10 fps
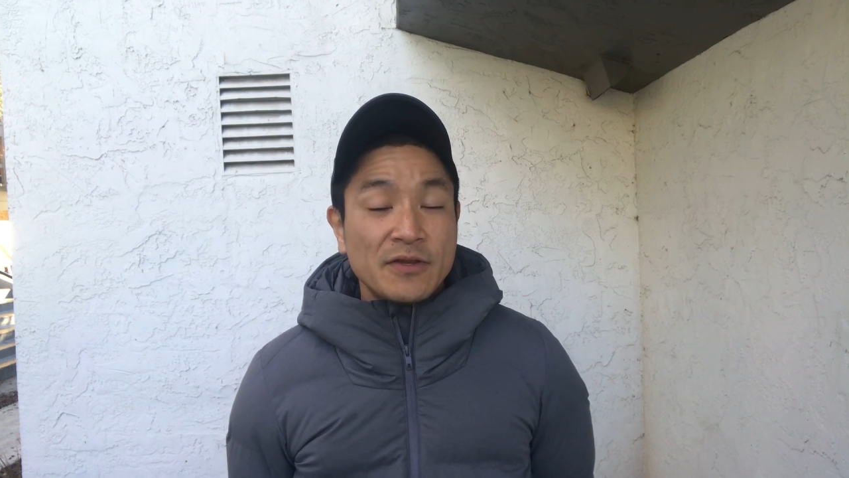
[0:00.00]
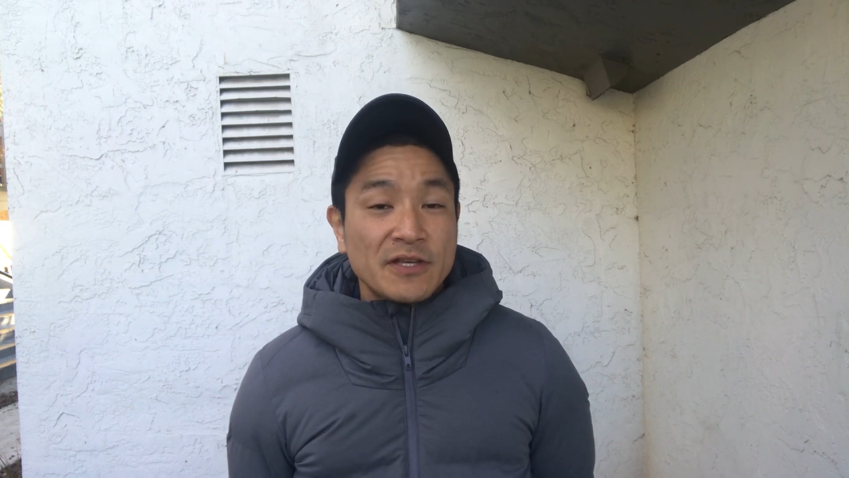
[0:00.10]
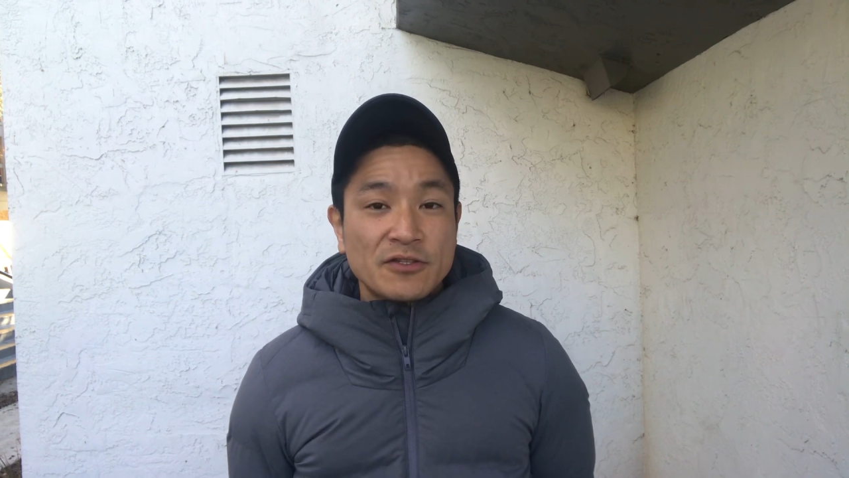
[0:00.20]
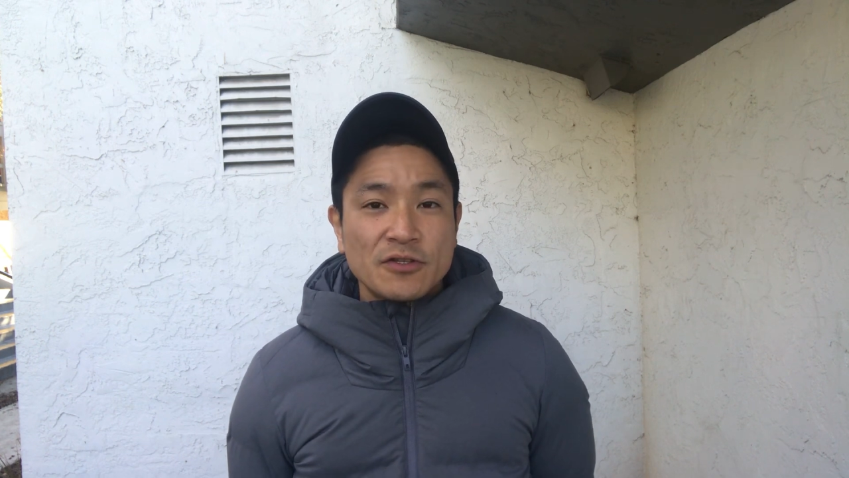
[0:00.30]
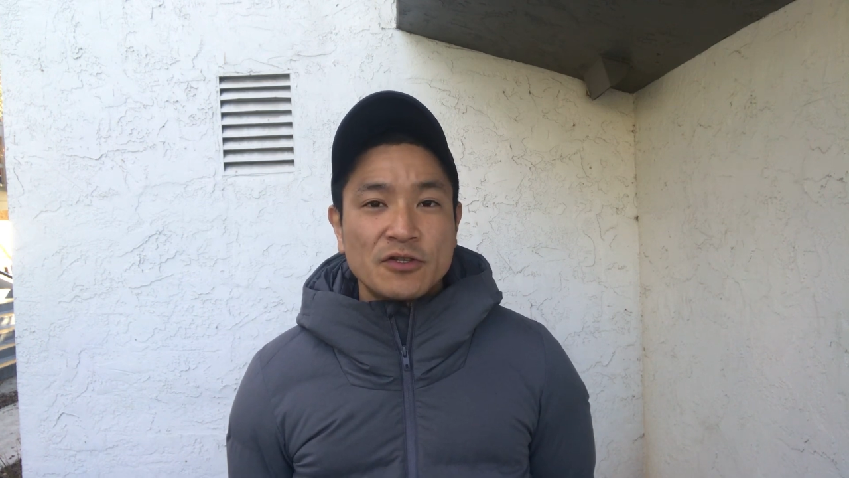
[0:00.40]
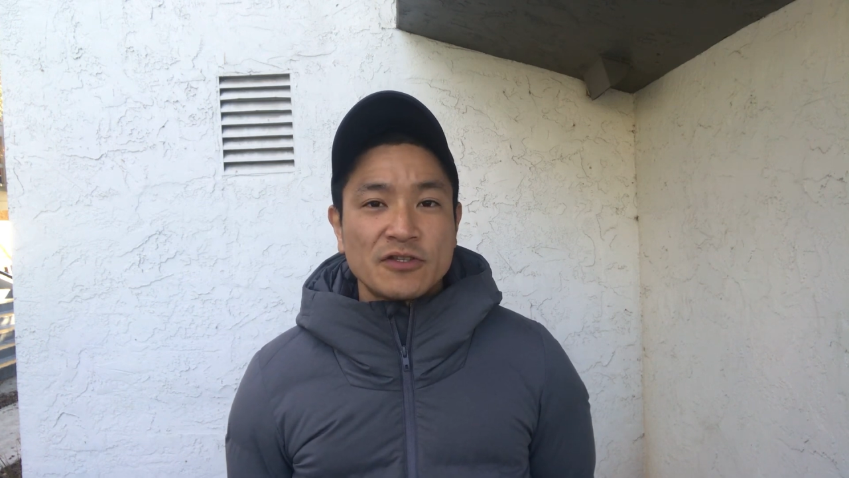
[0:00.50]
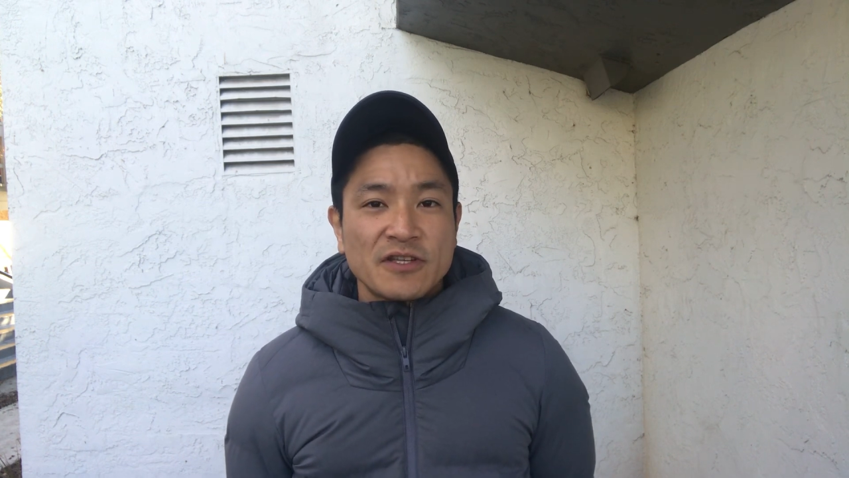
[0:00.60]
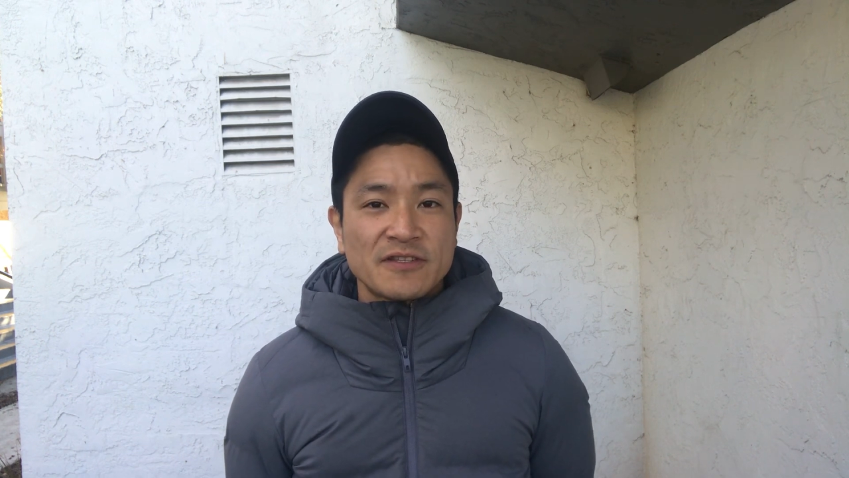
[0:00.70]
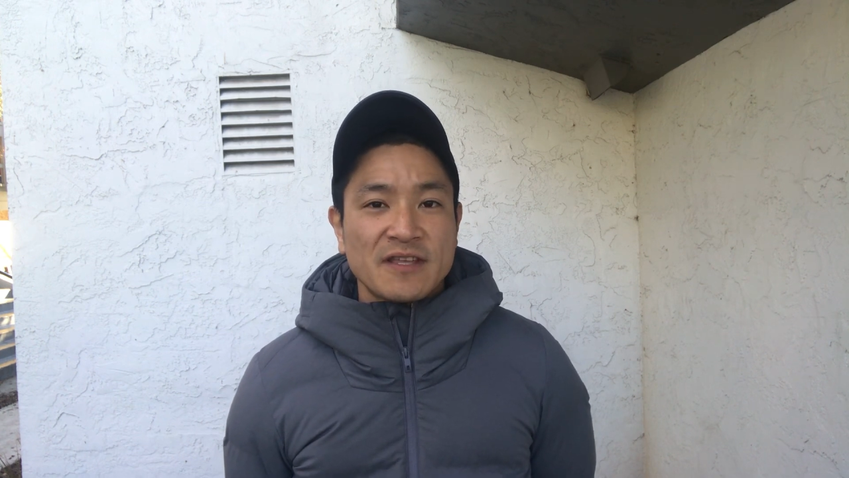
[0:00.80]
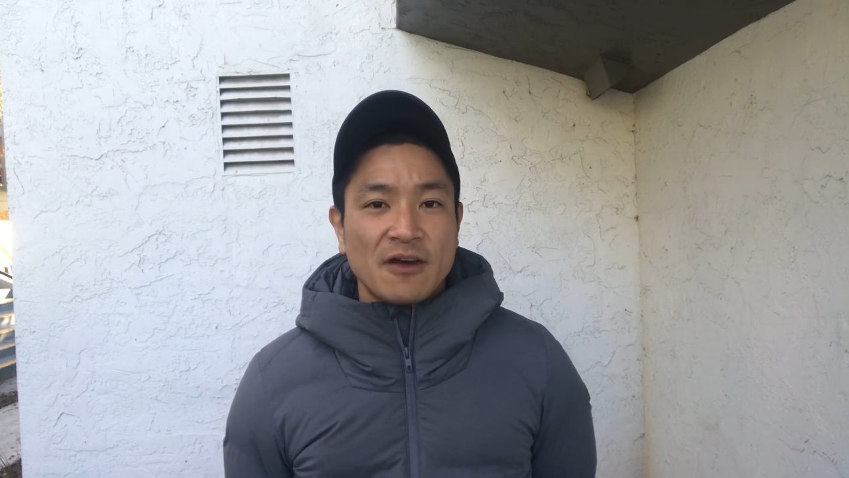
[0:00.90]
can seduce
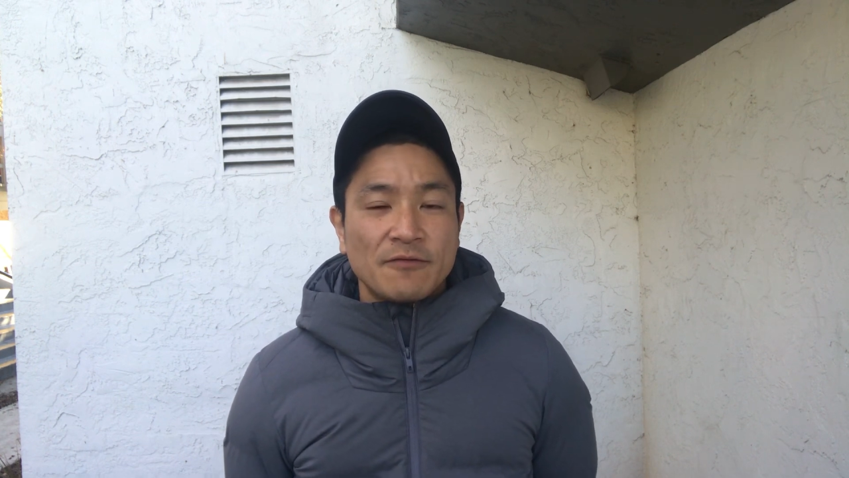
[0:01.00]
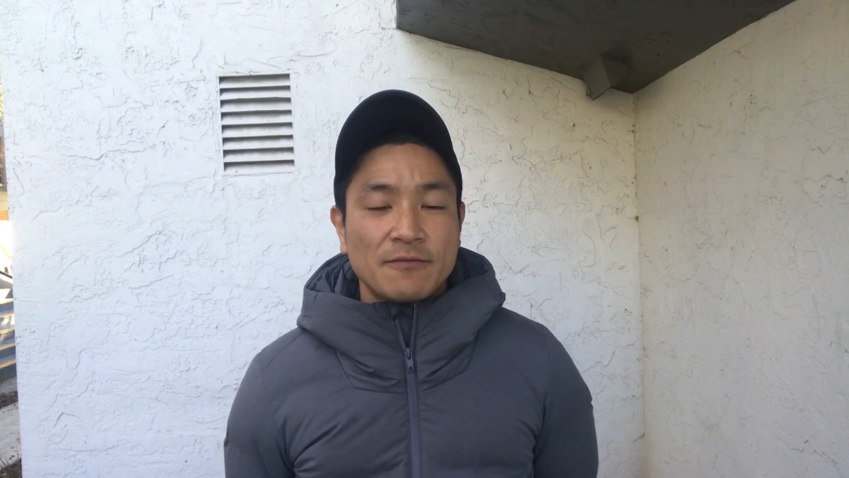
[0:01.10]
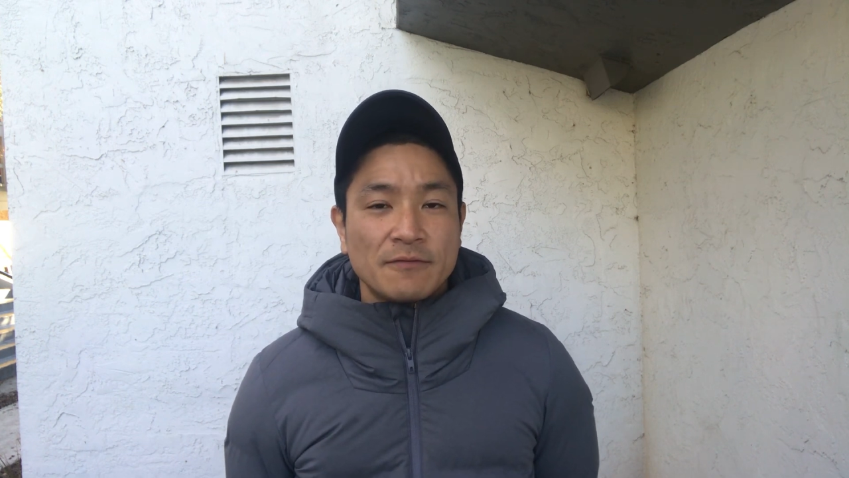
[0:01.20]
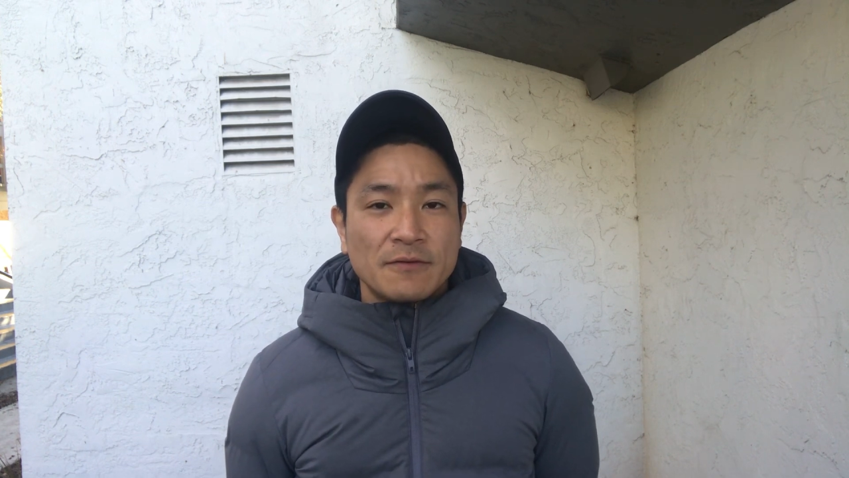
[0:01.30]
yourself